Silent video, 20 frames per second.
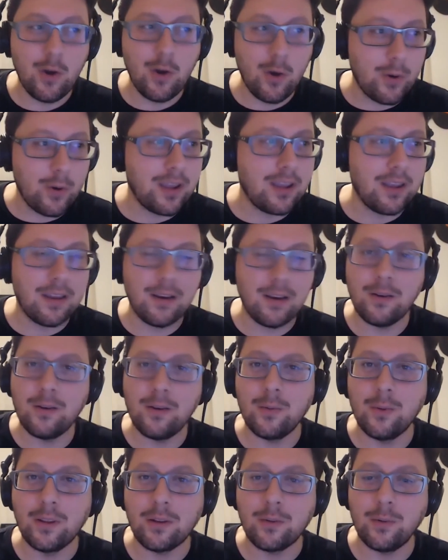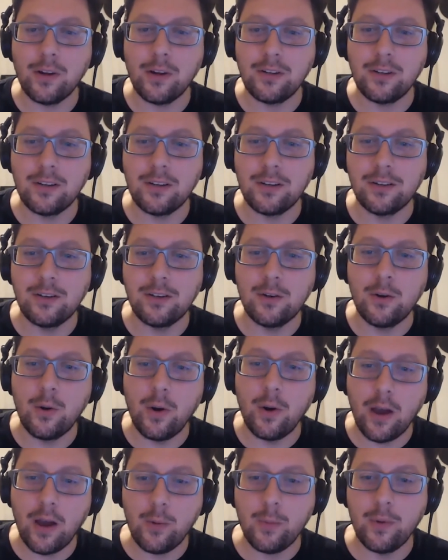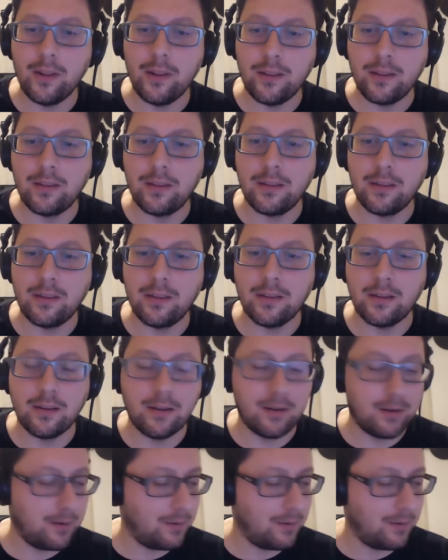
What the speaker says: You go in with crutches, you go out with